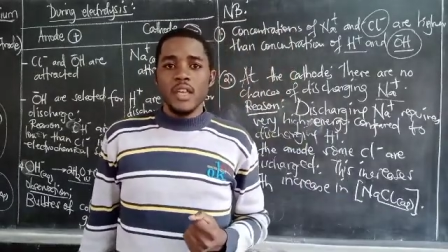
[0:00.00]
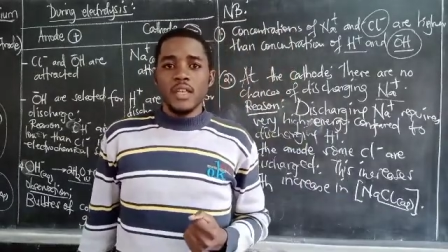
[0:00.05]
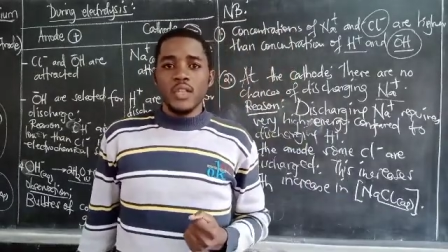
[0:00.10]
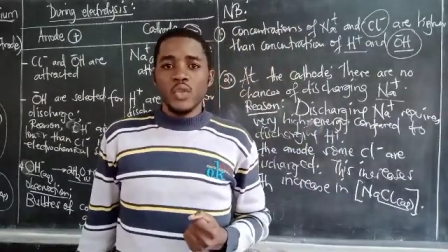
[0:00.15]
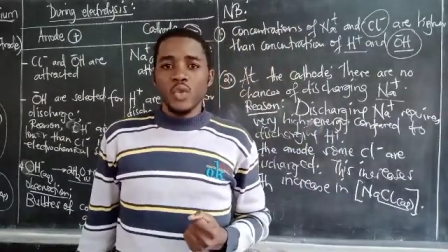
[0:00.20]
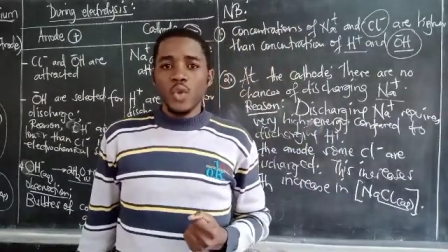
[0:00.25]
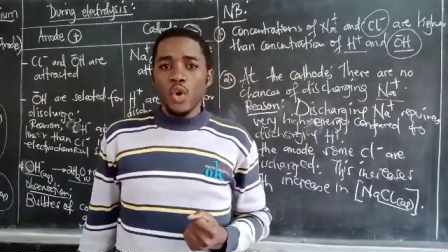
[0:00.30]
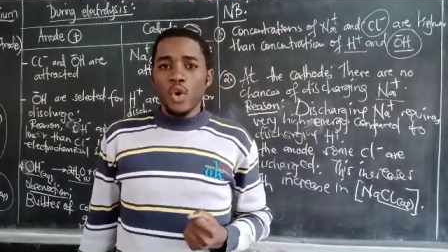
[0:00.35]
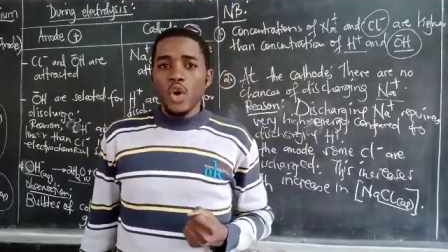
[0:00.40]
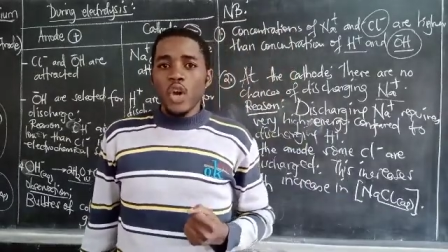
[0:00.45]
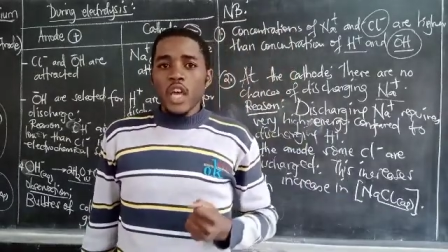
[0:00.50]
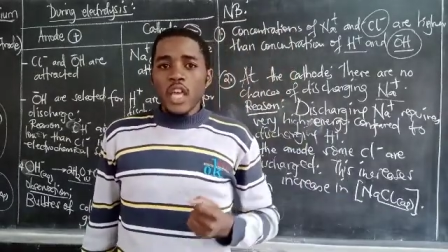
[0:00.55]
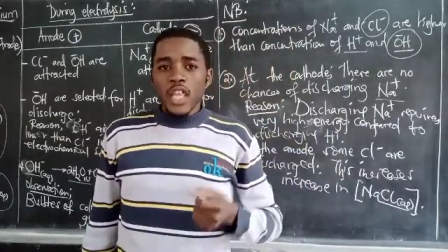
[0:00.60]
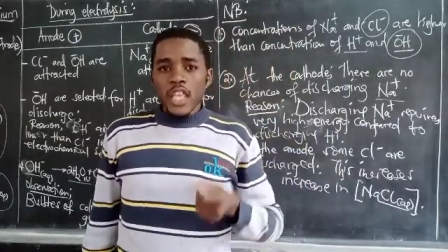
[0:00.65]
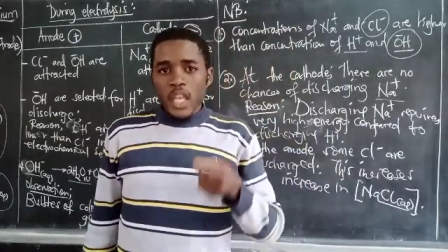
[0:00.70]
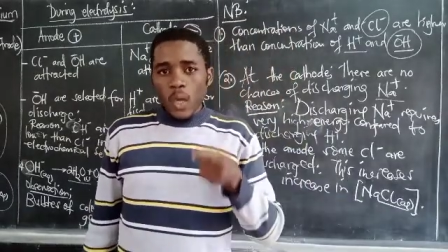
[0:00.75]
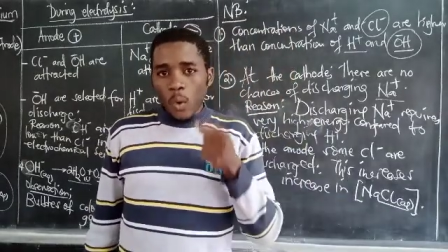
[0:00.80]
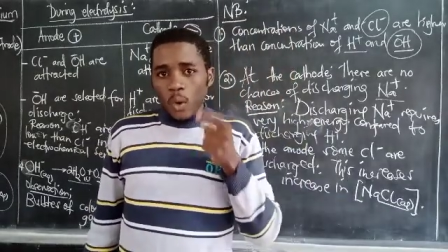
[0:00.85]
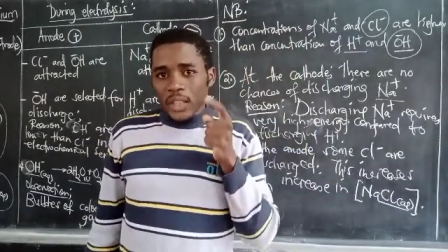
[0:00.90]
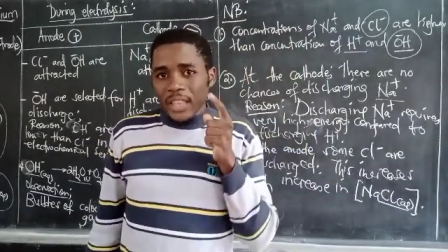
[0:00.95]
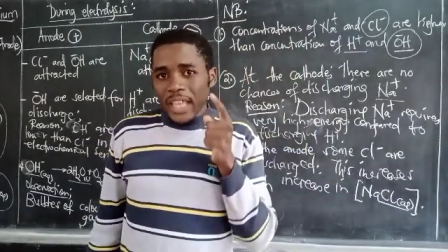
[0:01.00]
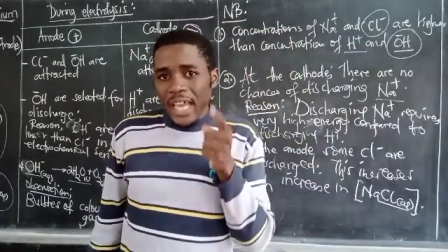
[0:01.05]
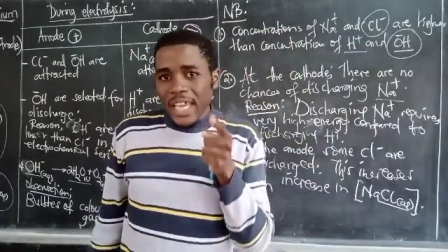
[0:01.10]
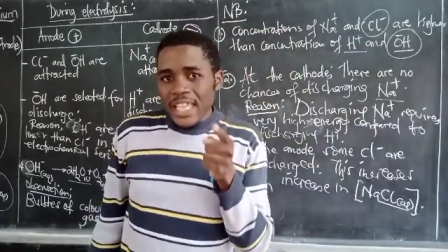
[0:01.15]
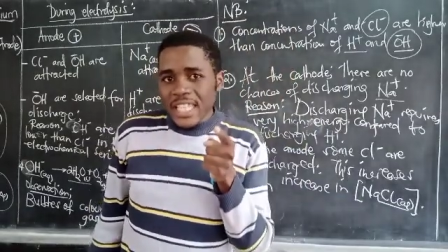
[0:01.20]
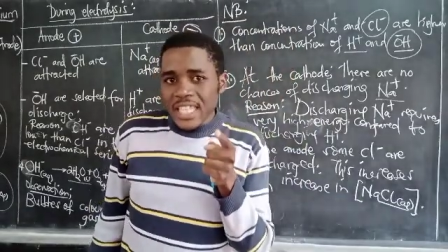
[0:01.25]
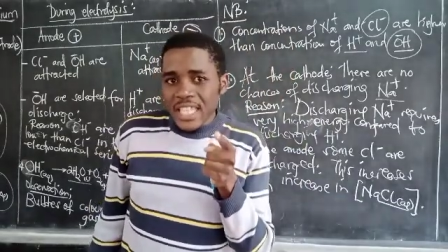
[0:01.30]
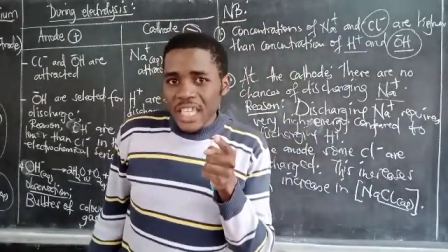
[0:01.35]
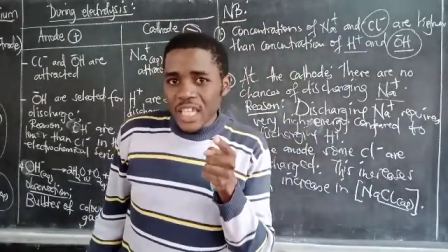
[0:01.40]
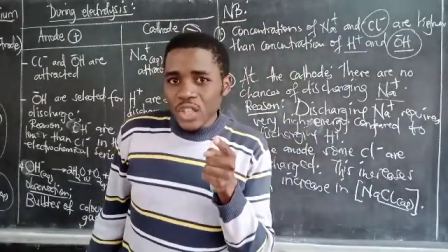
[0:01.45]
So the water
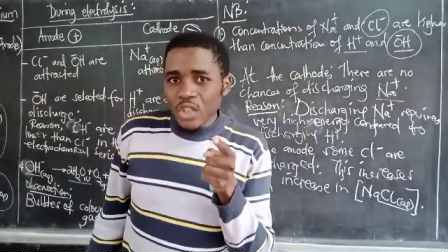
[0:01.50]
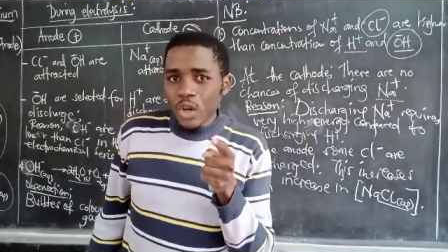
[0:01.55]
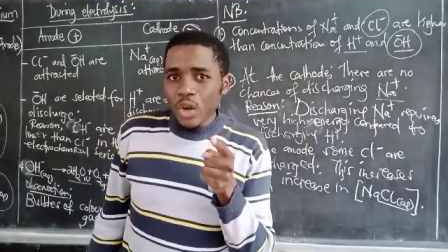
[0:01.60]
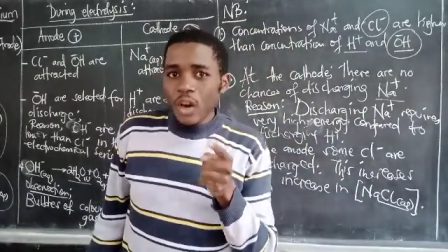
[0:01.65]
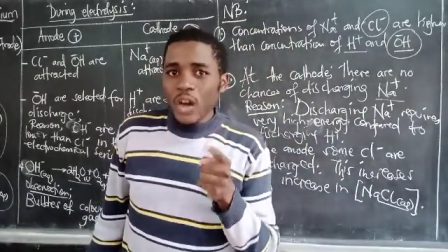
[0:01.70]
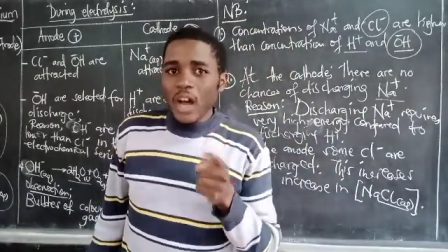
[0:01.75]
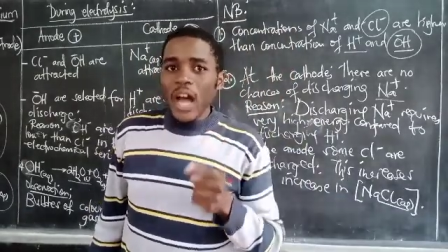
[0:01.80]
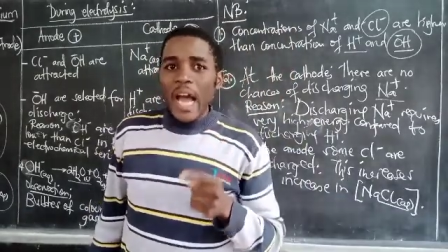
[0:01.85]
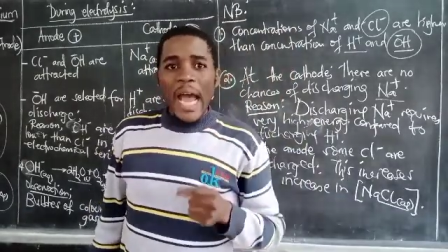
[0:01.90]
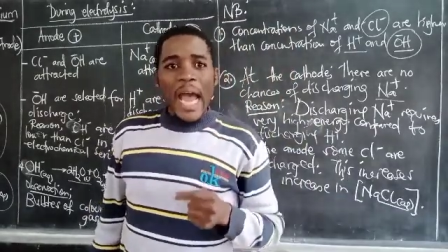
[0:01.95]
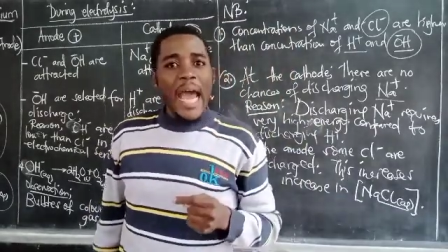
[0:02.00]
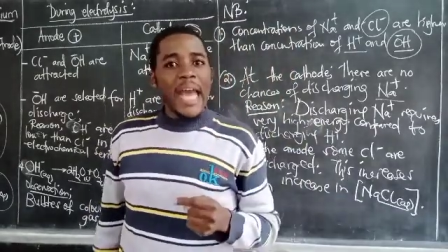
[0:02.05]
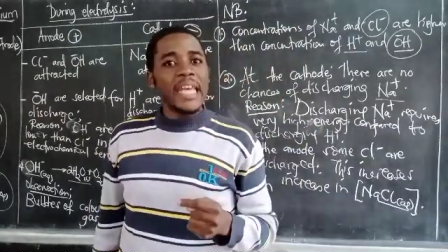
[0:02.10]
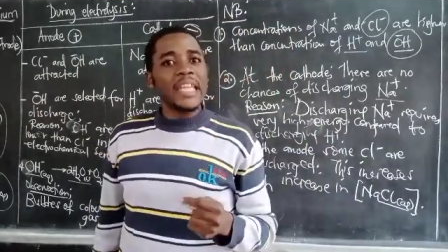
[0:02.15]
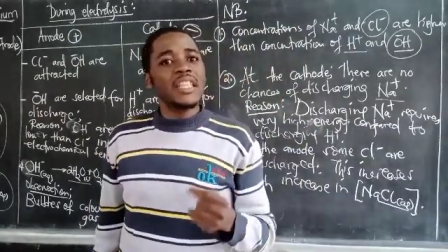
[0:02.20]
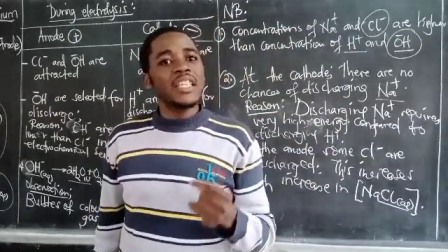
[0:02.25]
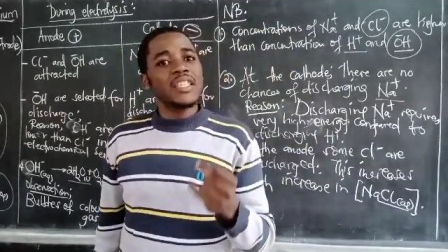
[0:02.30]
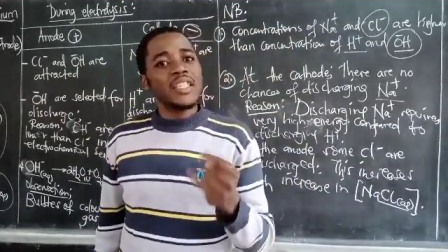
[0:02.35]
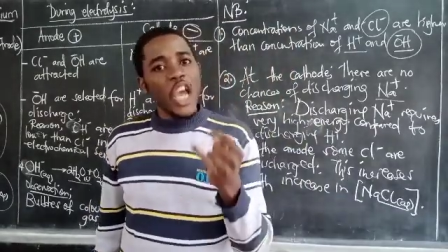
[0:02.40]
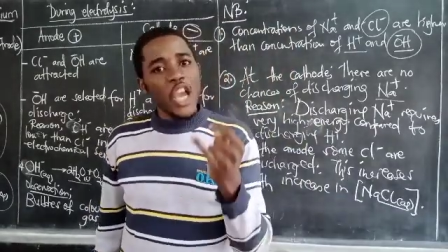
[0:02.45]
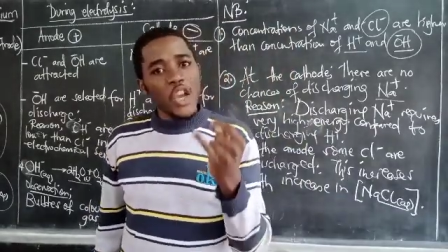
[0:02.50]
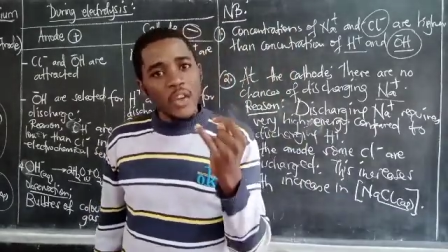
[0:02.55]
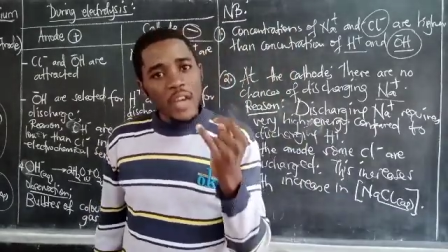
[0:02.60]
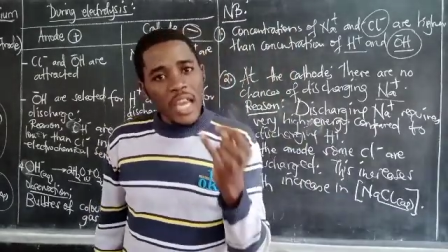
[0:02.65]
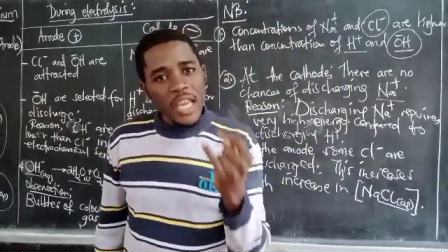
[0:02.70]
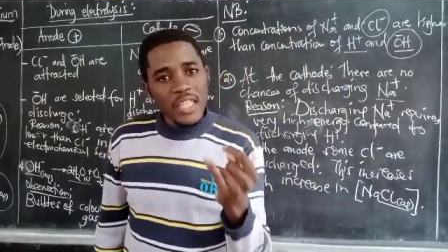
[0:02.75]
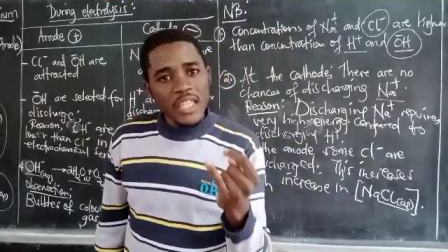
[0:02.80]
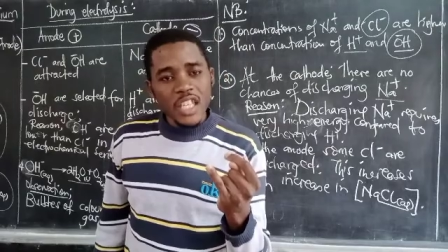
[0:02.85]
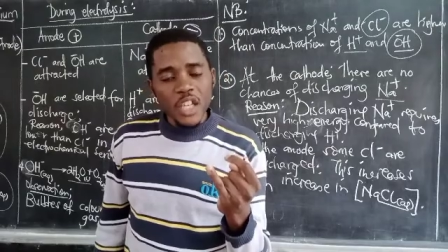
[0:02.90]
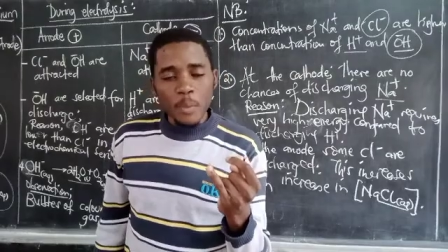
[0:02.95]
is little and it is
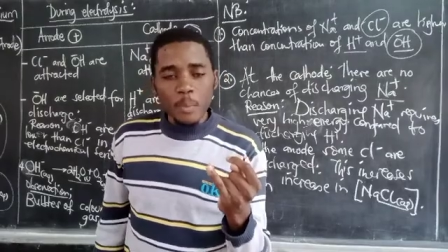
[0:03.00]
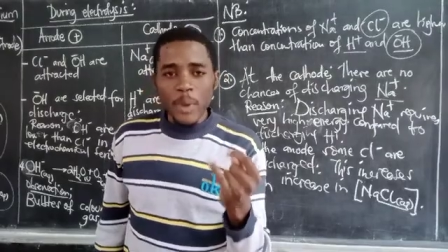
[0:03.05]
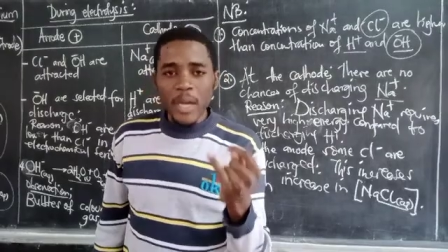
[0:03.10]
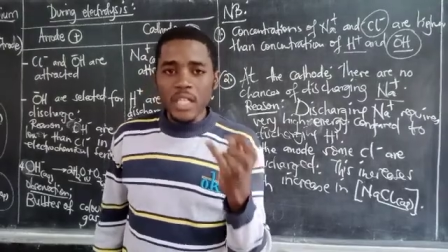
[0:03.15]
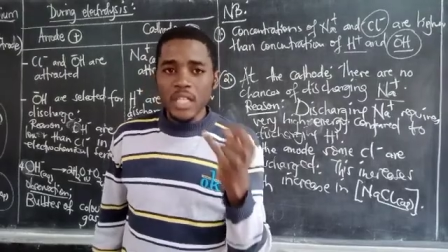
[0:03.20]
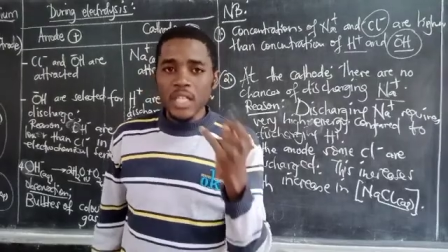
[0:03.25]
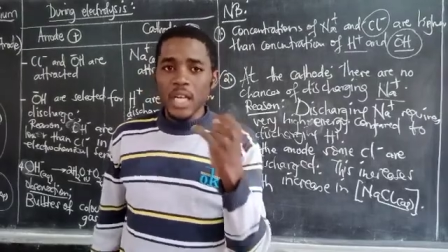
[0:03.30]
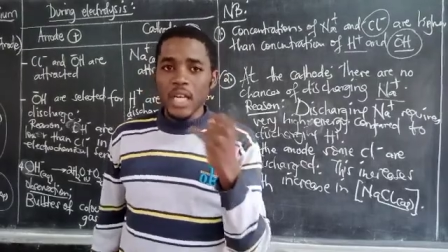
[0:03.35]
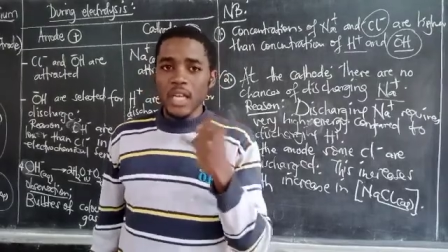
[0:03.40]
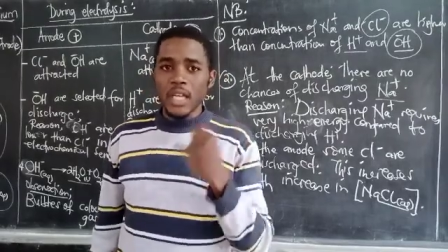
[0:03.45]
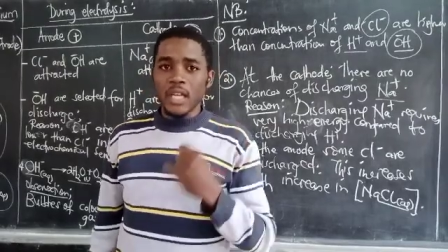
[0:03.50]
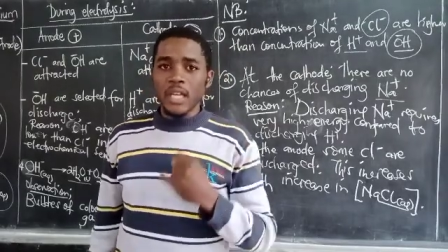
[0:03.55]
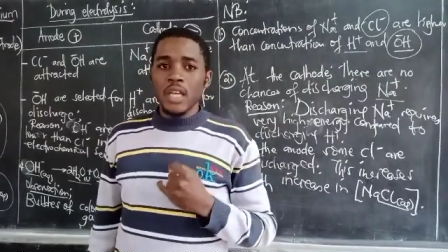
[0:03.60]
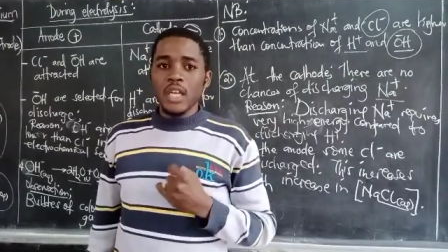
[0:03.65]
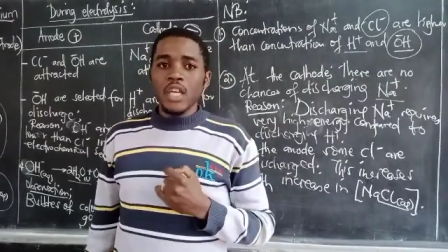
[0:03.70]
ionizing partially.